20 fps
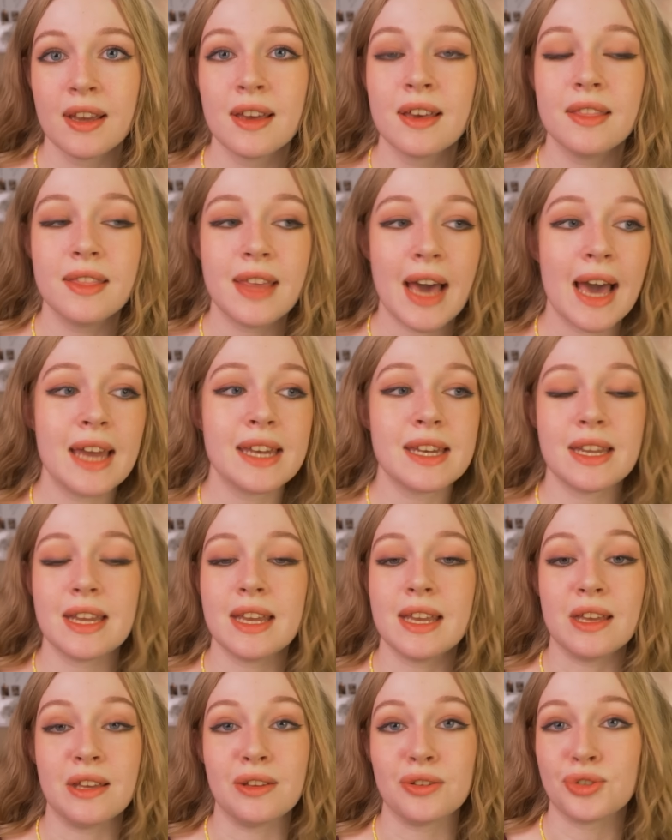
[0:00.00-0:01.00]
That
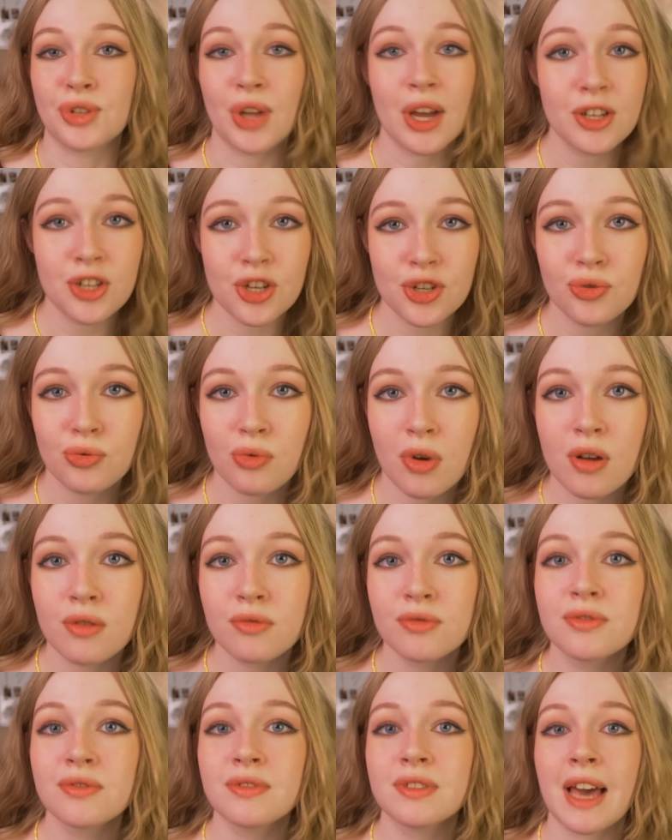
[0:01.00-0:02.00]
is not just
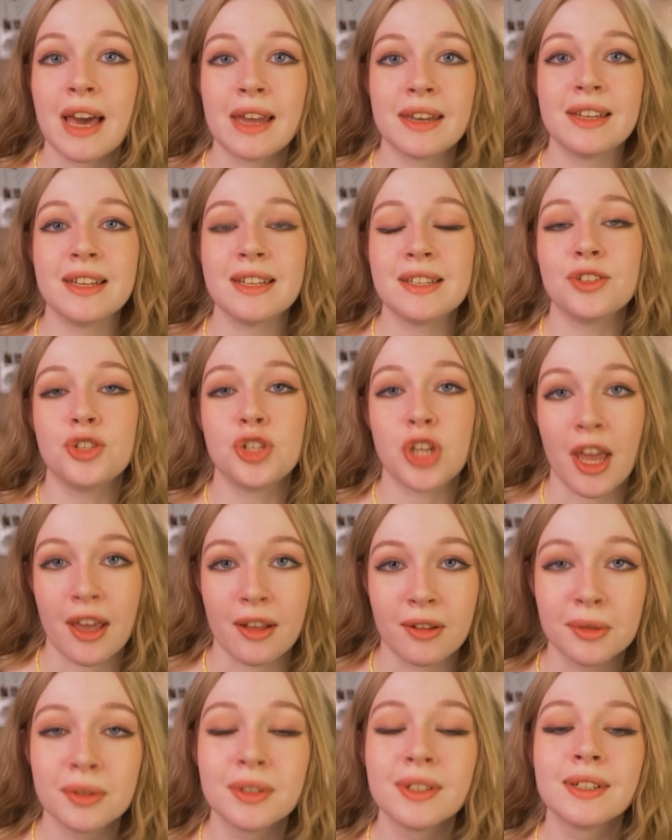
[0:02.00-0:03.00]
gross, that is
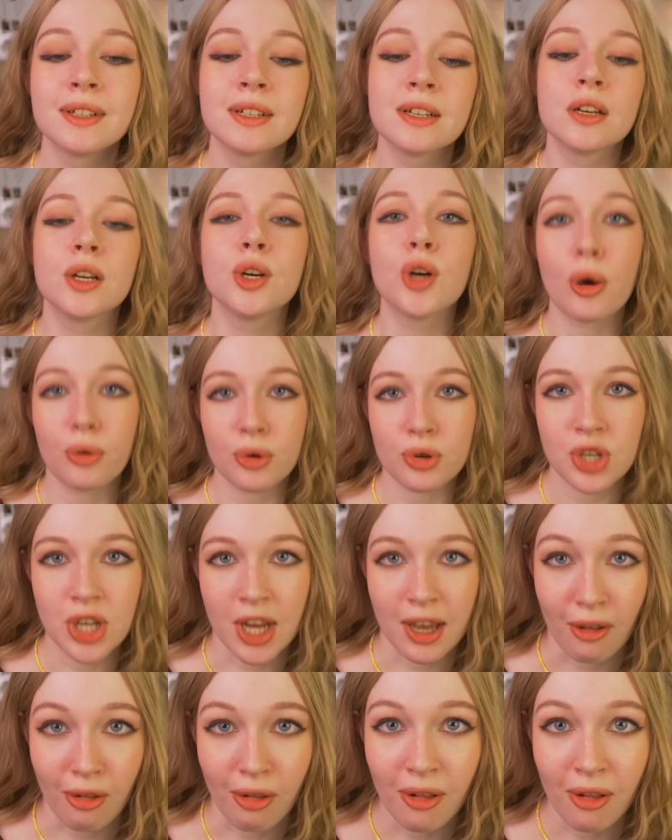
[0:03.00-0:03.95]
jail. go to jail.